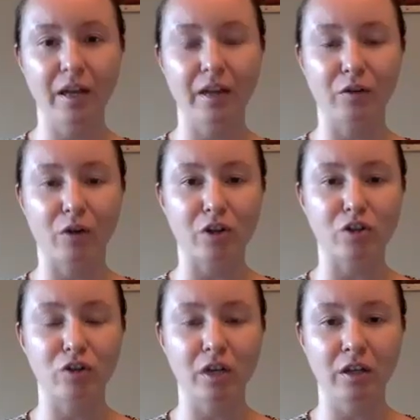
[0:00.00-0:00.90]
in cross
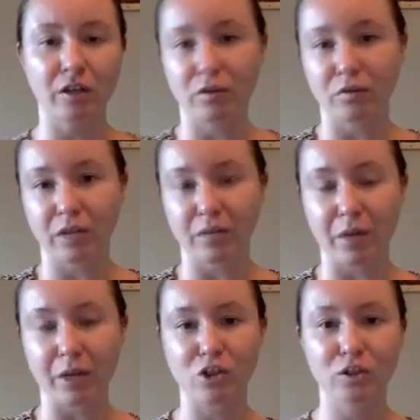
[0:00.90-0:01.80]
training, you don't need
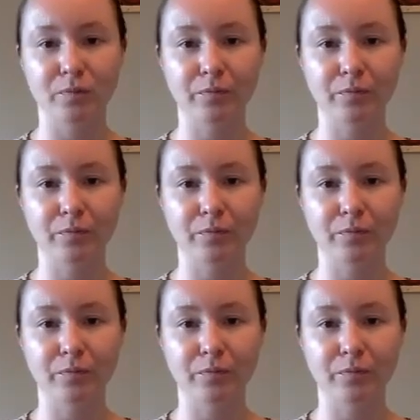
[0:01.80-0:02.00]
much.